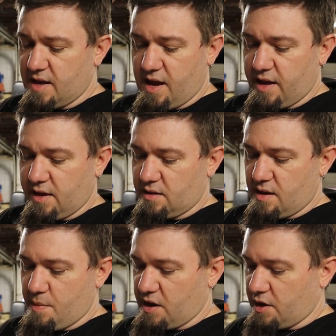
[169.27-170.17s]

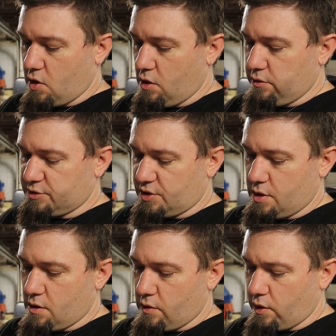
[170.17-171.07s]
I'm not going to call them
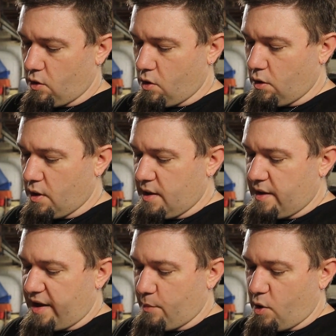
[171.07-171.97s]
secure at all.
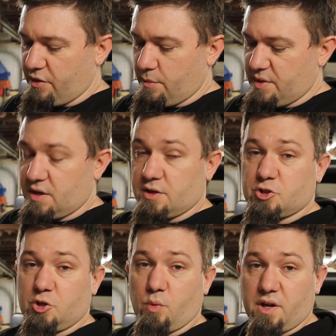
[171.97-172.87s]
I bought them because
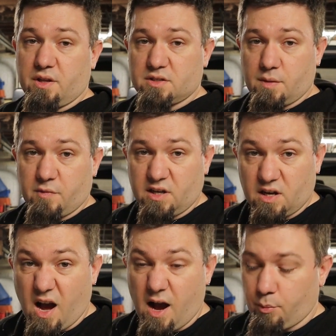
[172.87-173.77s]
she wanted something
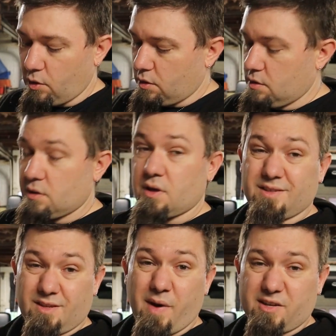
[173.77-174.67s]
in copper
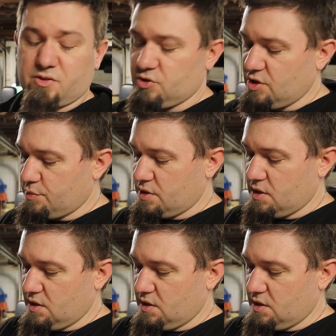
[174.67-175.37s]
to match the Jeep.